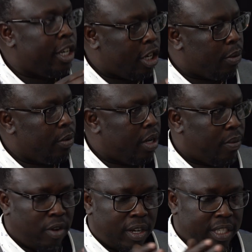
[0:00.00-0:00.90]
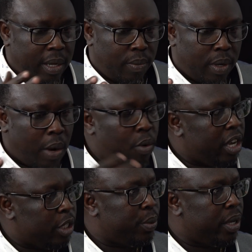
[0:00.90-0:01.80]
the community, for example, our
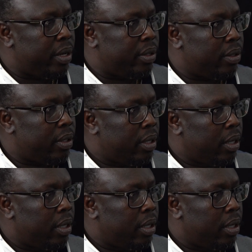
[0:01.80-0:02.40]
experience,